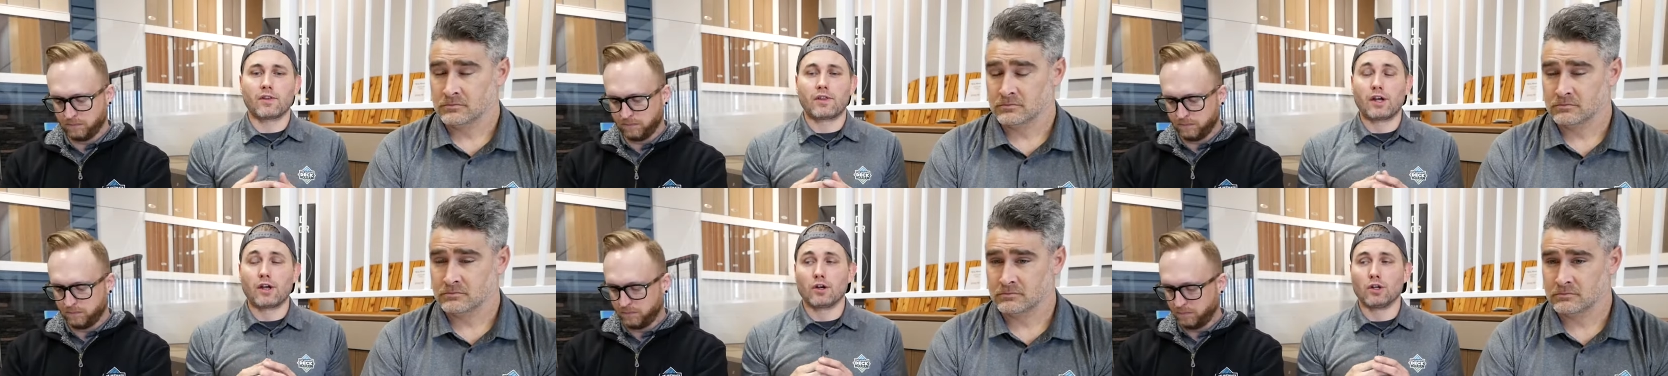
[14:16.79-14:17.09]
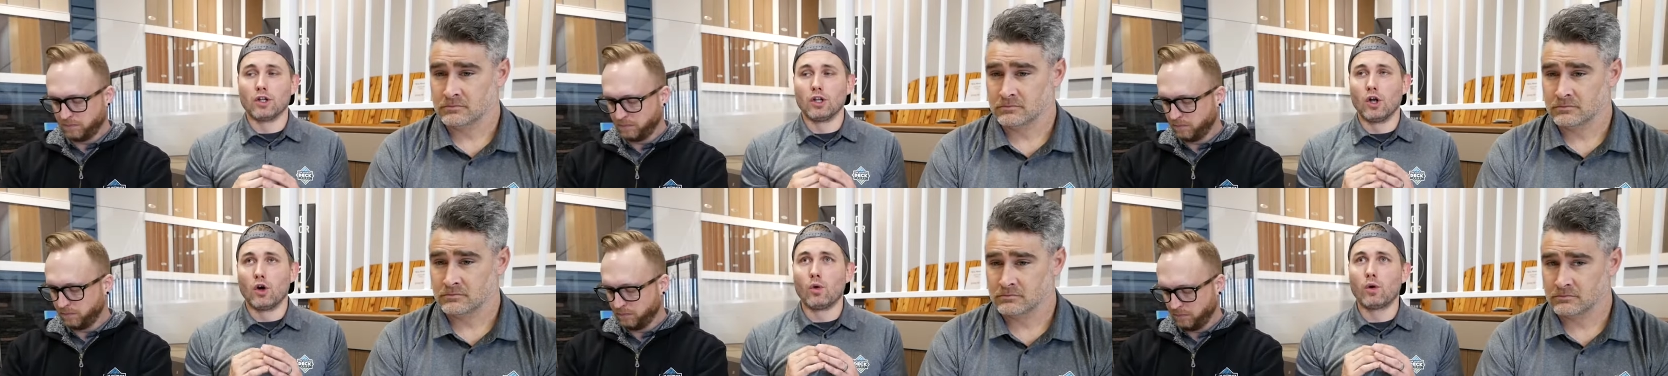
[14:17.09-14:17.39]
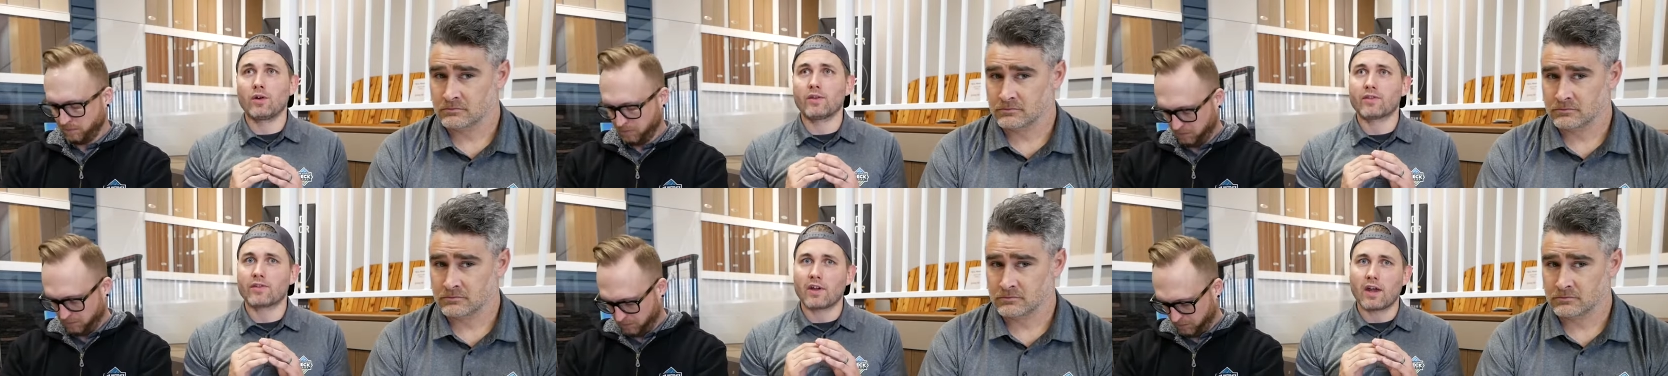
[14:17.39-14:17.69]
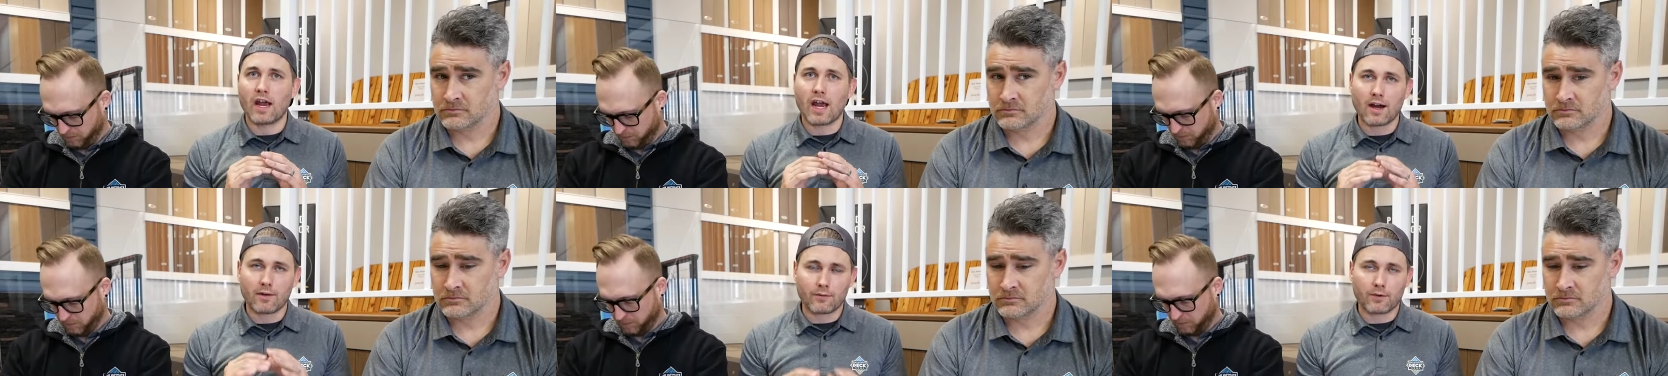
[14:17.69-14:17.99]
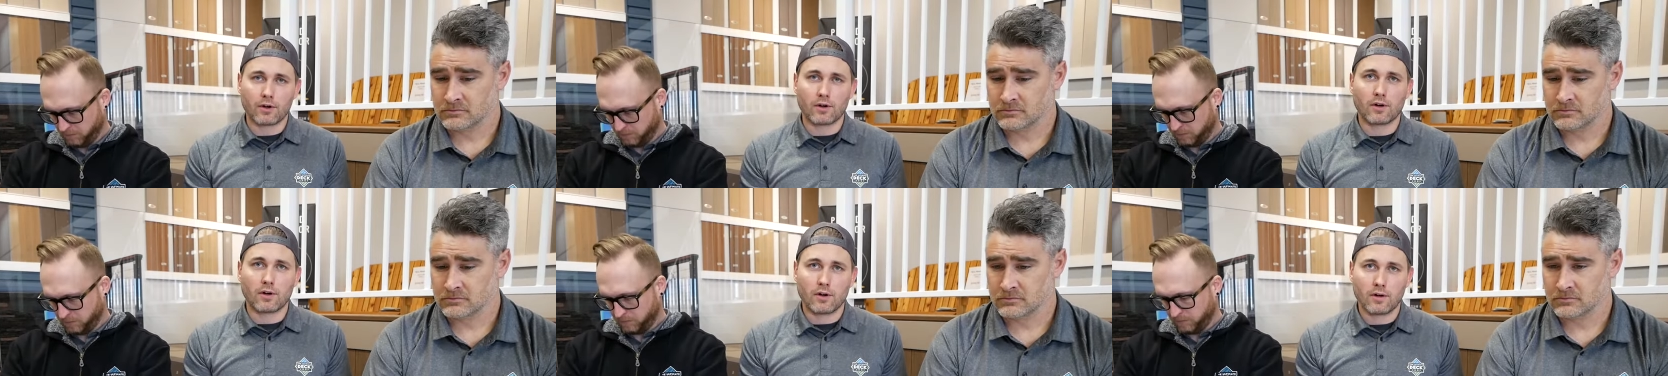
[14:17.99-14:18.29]
Speaker 1: their lowest
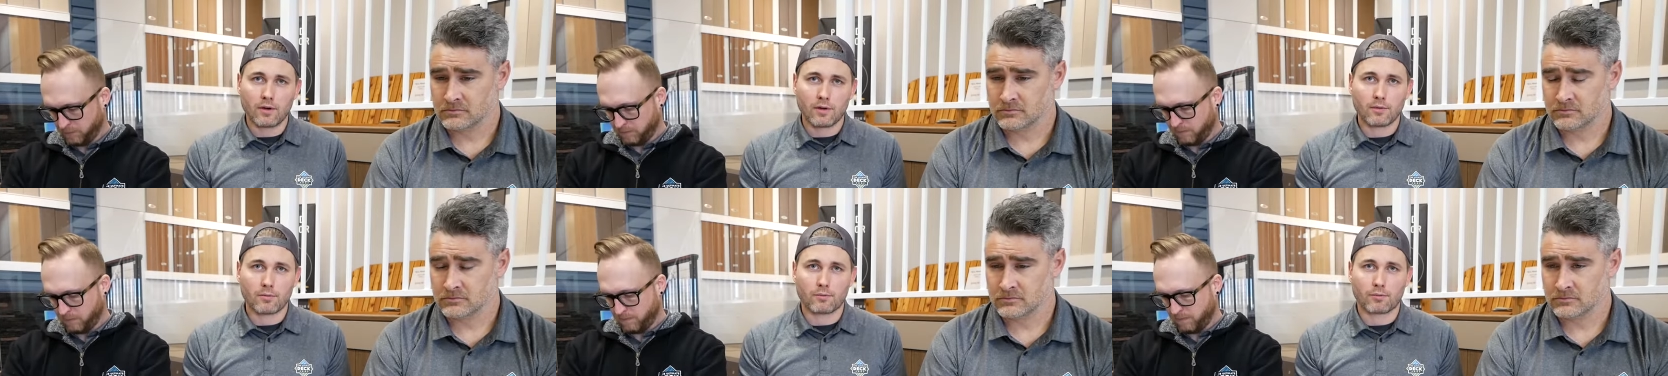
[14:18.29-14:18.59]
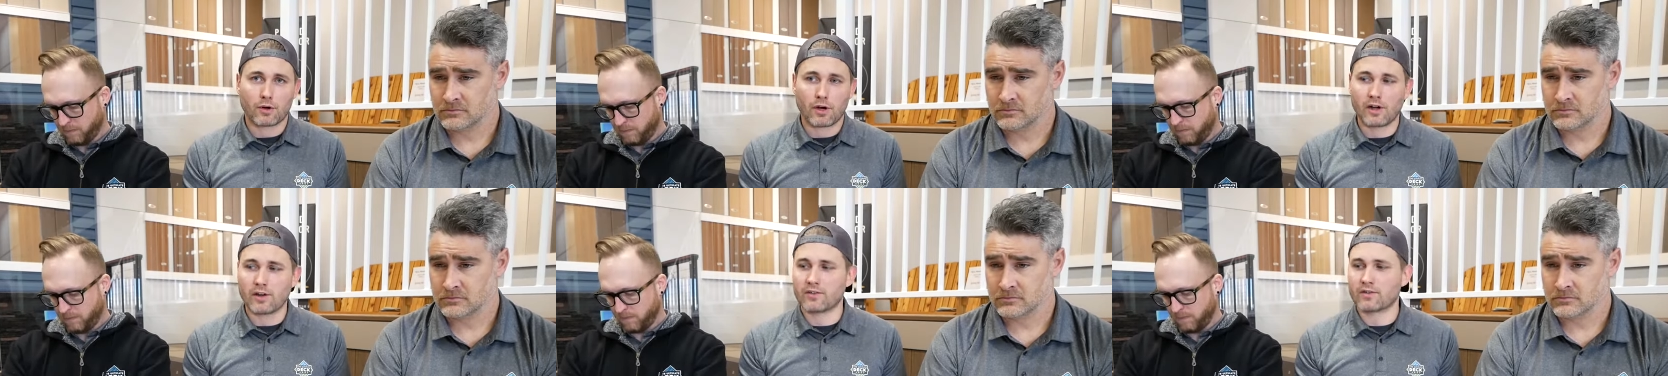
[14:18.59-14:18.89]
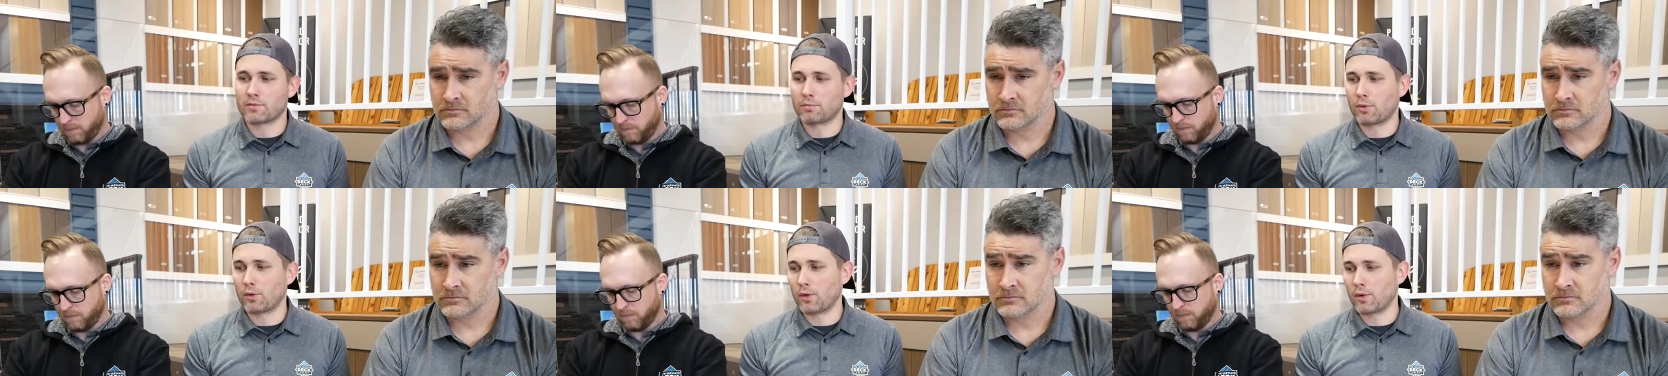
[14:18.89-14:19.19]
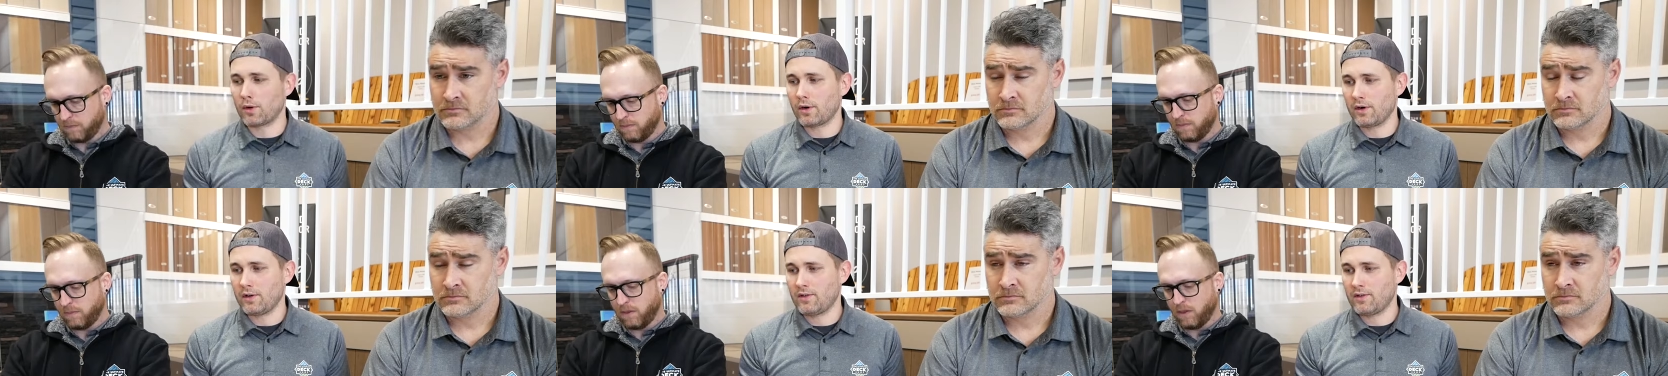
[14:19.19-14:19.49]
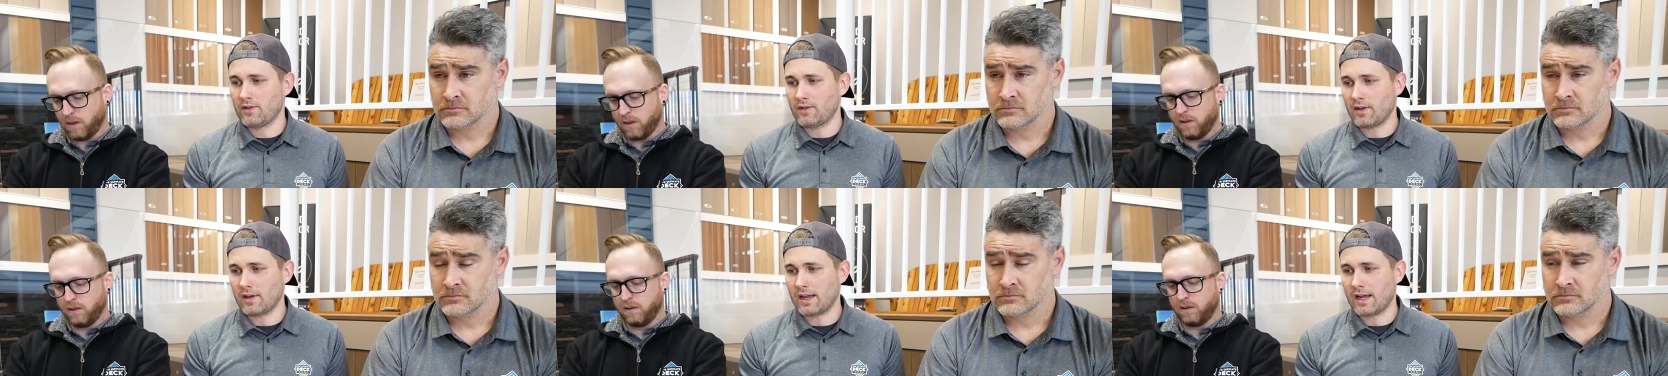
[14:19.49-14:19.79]
ever priced
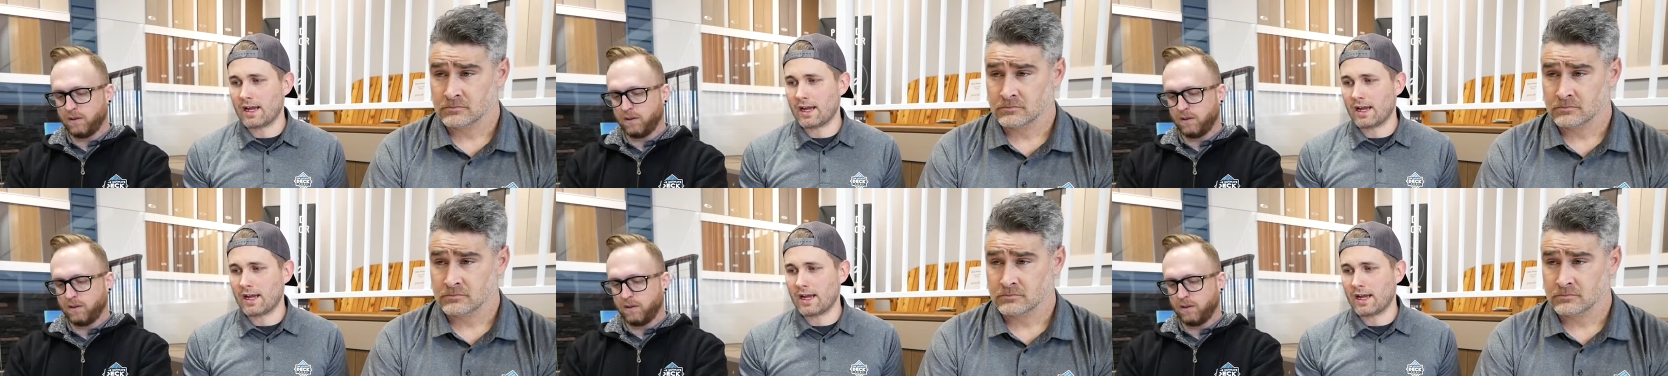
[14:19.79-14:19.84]
boards.